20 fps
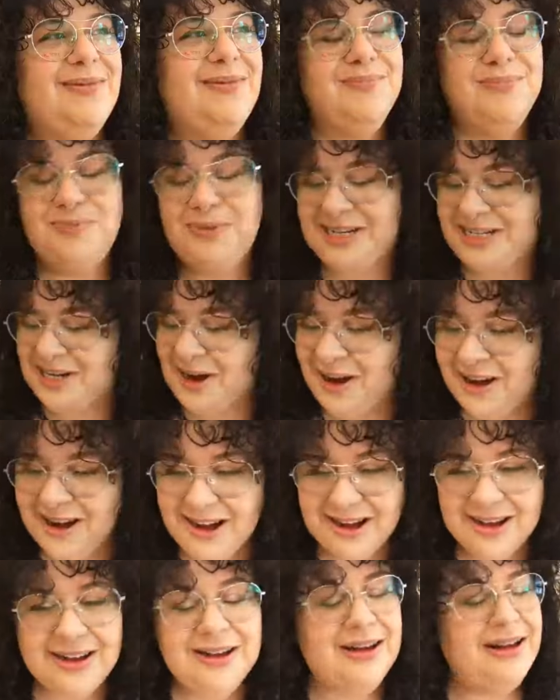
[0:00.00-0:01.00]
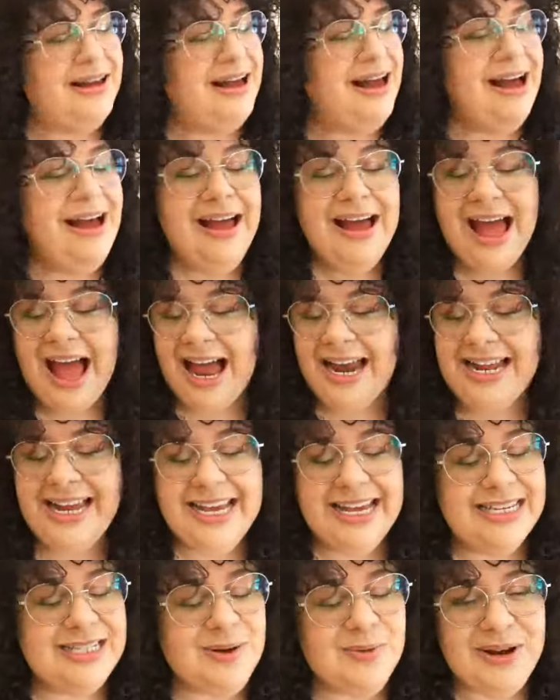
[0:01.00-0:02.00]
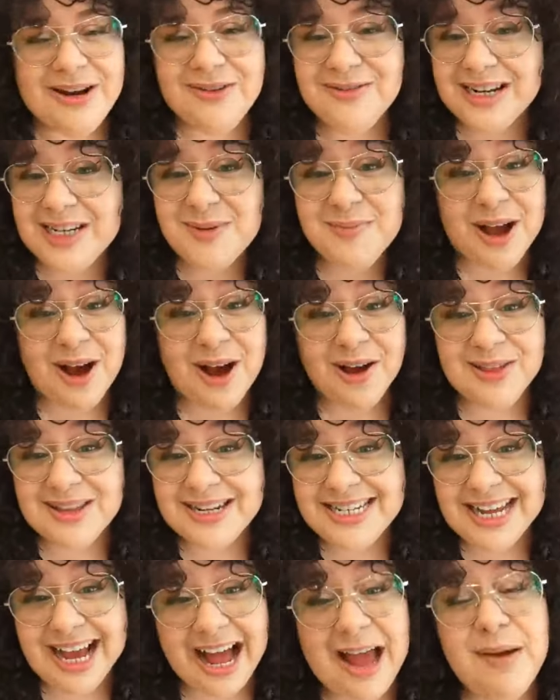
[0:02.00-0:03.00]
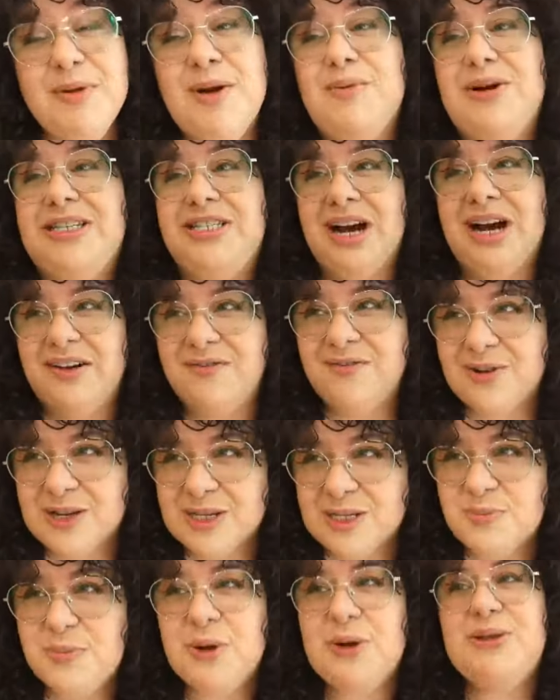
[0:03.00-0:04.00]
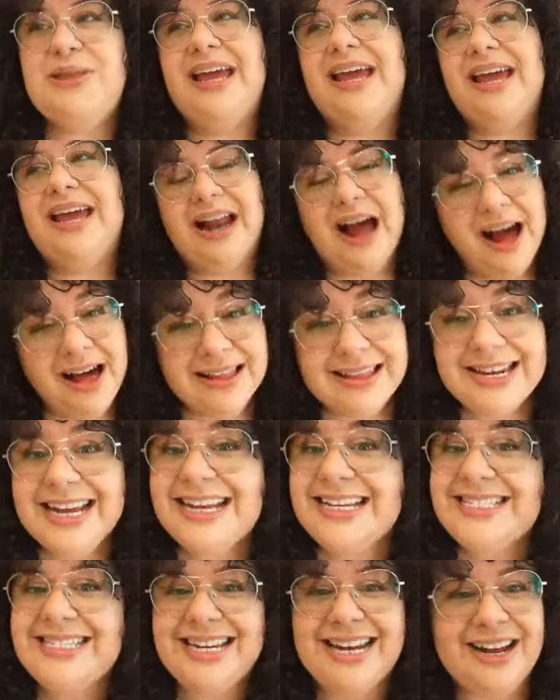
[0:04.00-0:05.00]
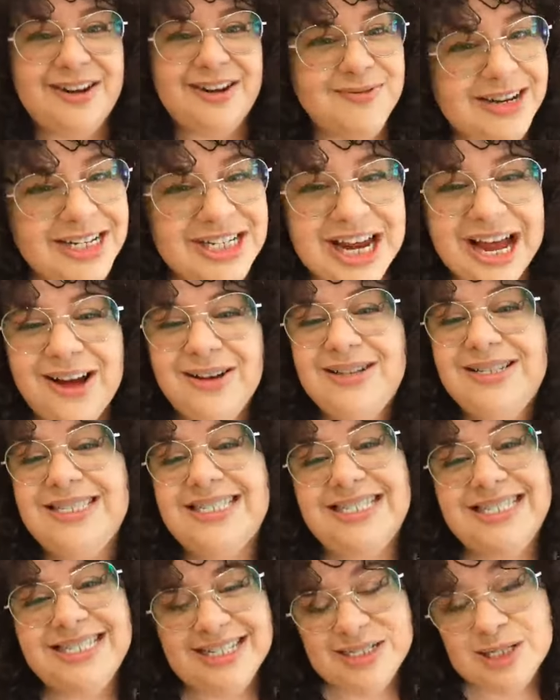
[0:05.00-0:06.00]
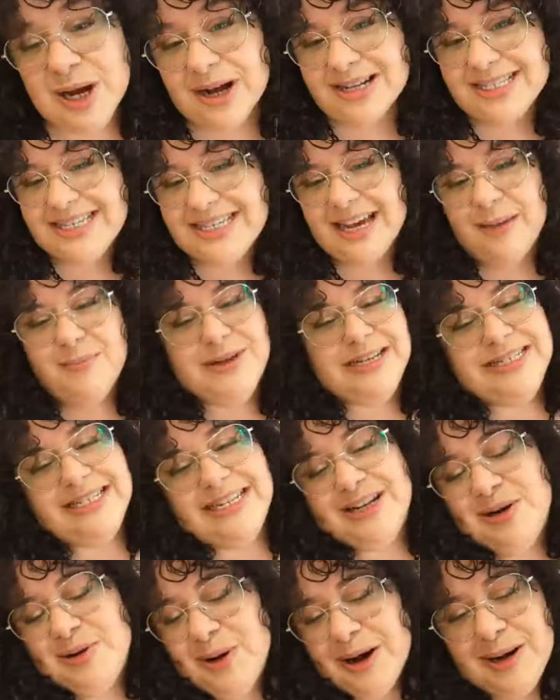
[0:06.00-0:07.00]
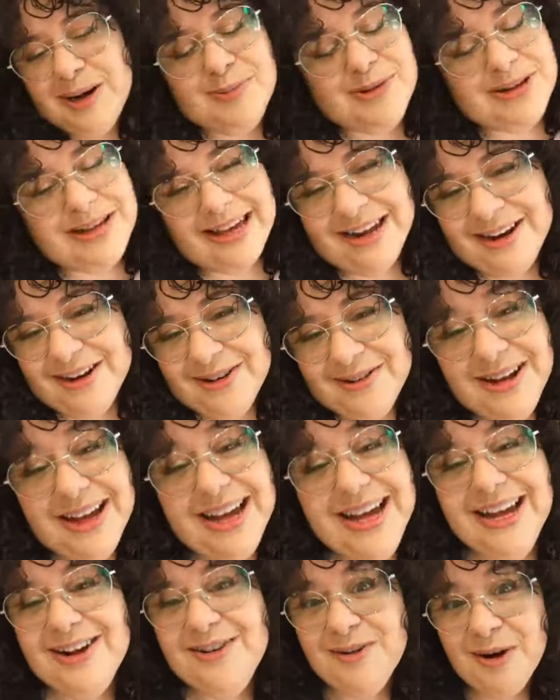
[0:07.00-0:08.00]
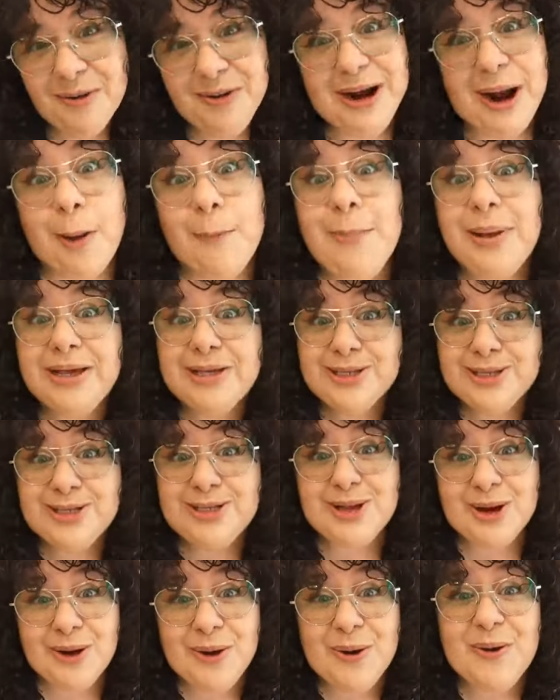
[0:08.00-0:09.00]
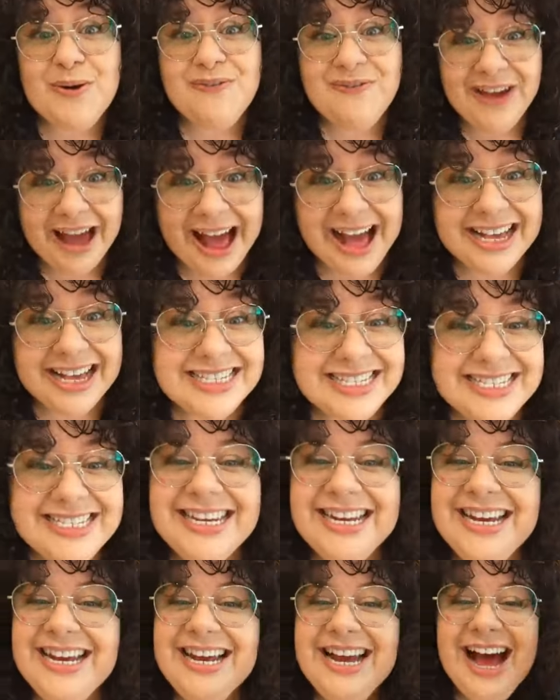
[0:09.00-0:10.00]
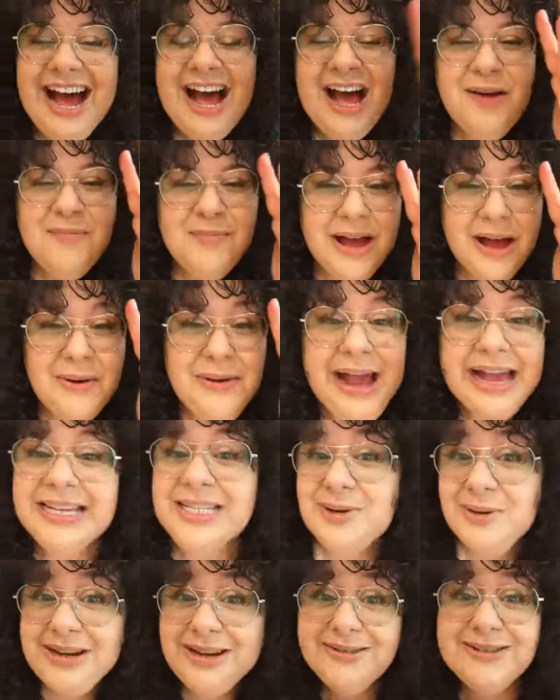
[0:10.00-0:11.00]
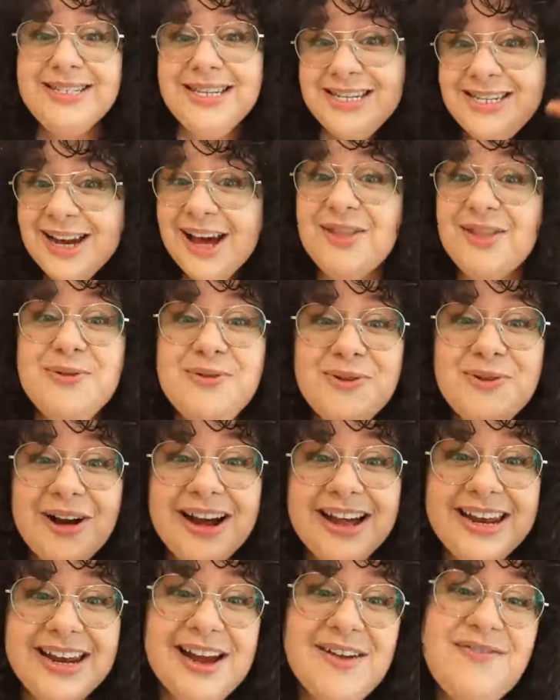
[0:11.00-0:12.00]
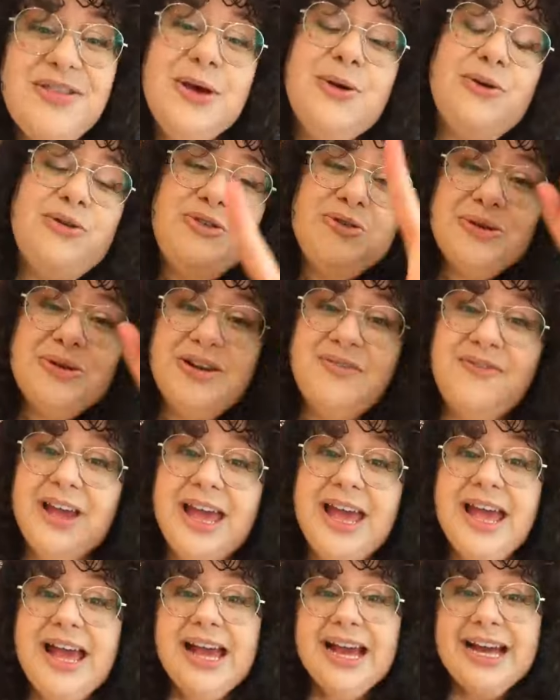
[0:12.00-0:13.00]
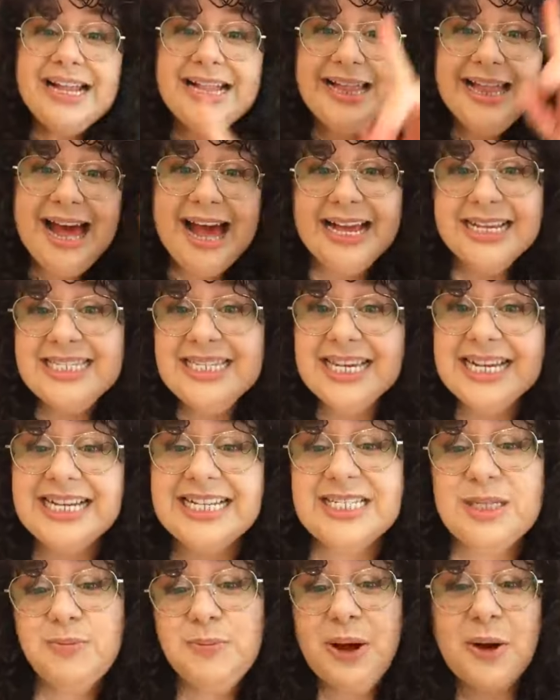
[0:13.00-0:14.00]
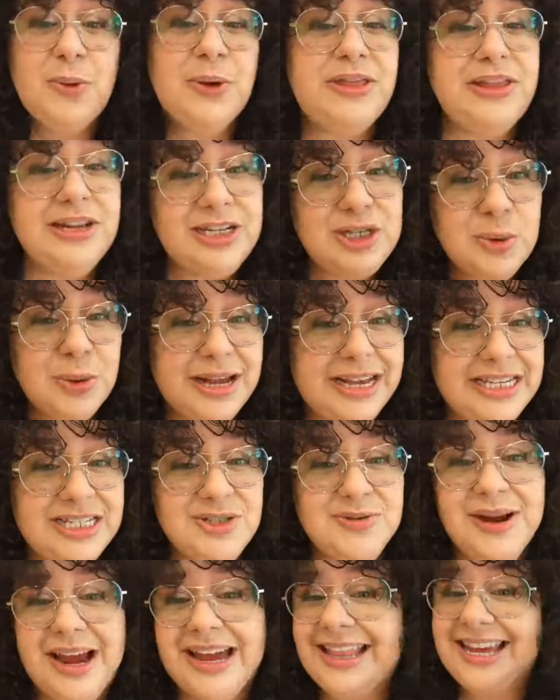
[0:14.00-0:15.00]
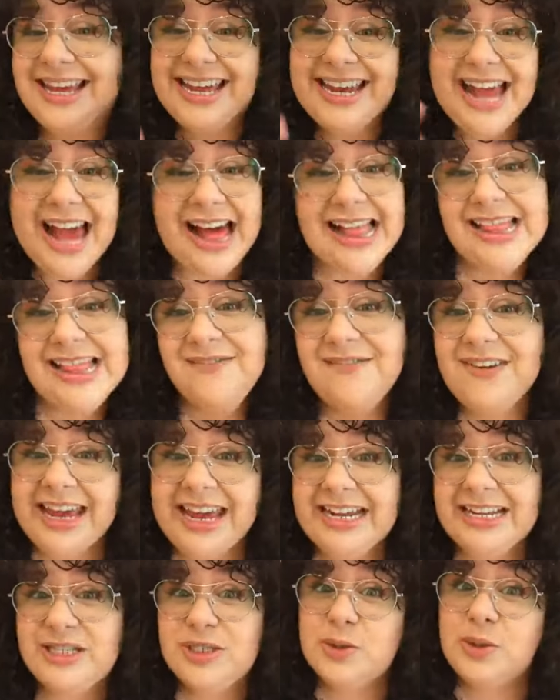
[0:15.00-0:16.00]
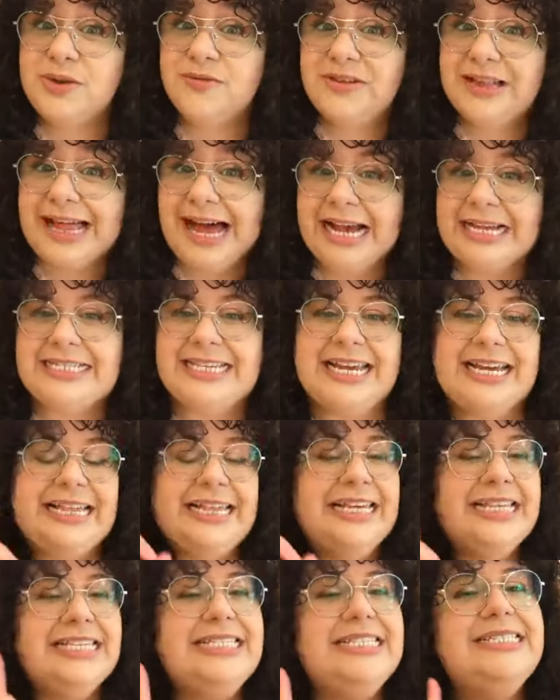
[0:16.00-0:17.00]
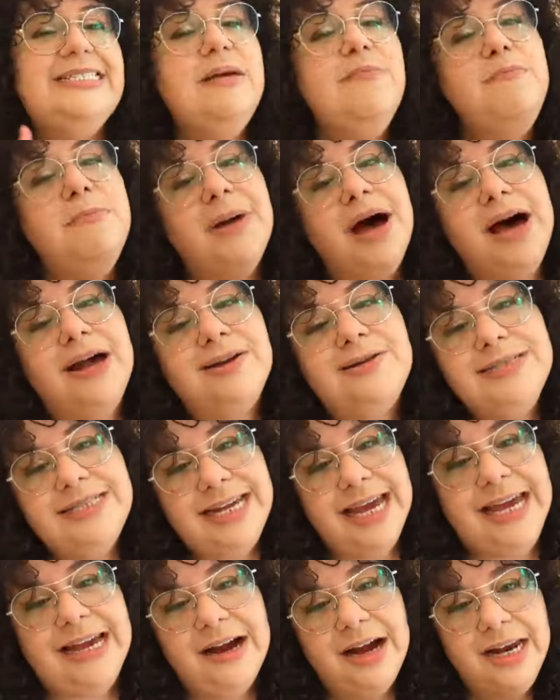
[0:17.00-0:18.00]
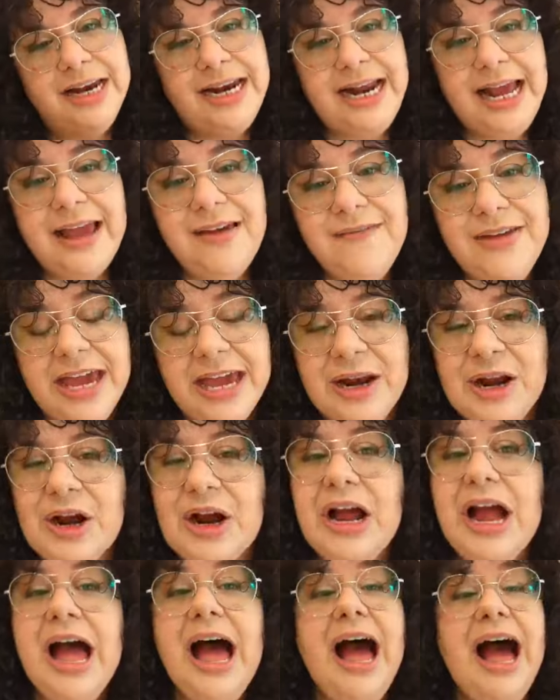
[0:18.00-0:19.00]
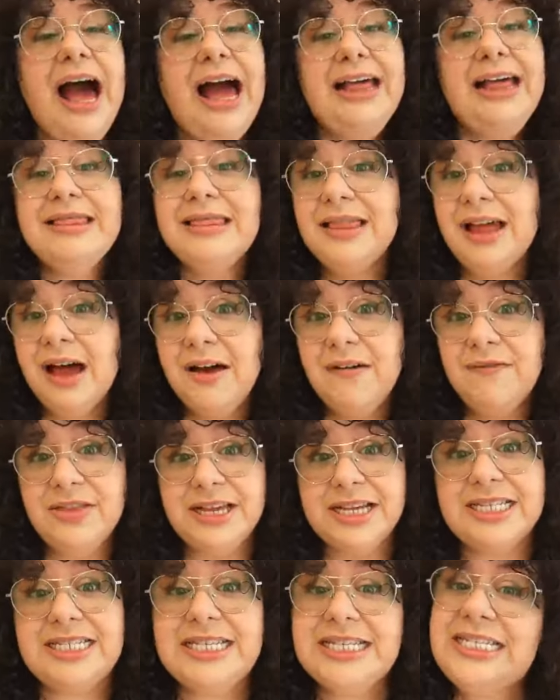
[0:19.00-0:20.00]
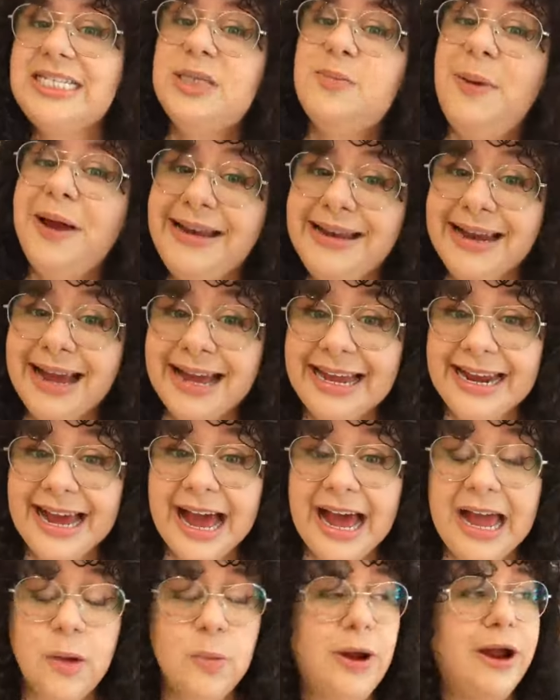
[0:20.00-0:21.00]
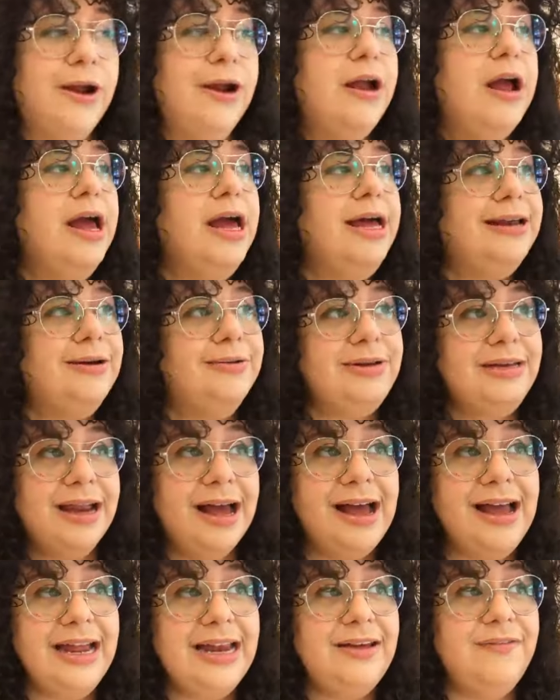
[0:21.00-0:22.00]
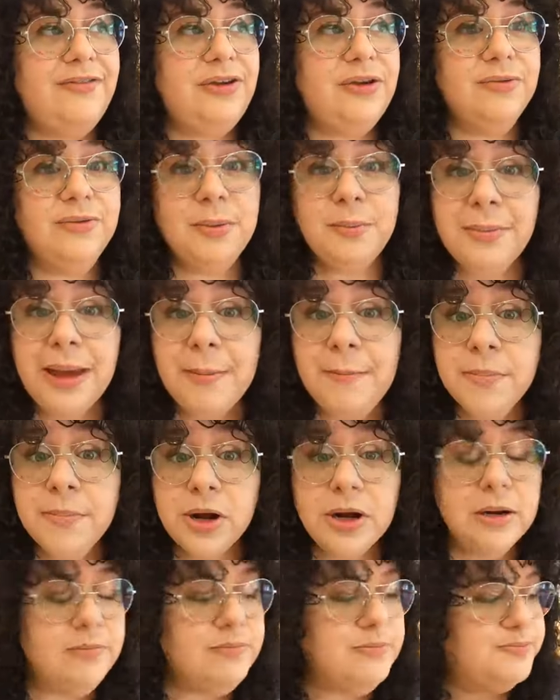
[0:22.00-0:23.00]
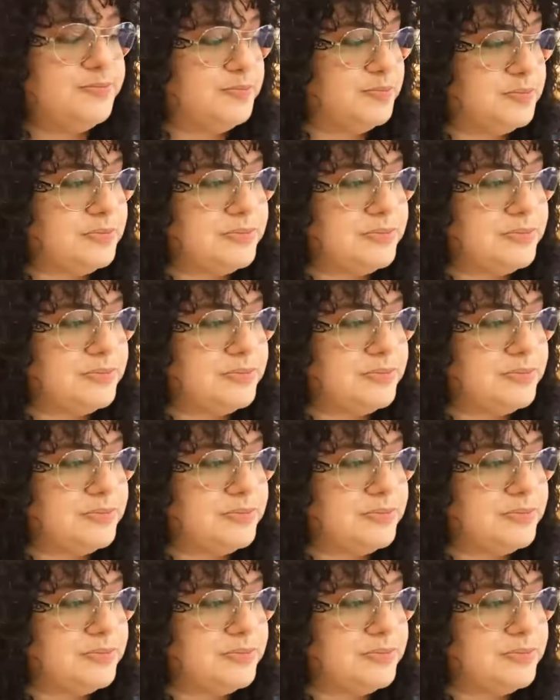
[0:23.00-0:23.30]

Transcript: and we talk, and he has a way to reach me all the time, and we talk for his birthday and holidays, and I reach out and talk to him. He's an incredible kiddo, growing up so fast. Okay, so here's another one of those sort of classics, but with a twist, right? Like an elevated sort of classic. This is a modern take on an aviator. I love this. This is by 9 Eyewear. Now 9, if you remember,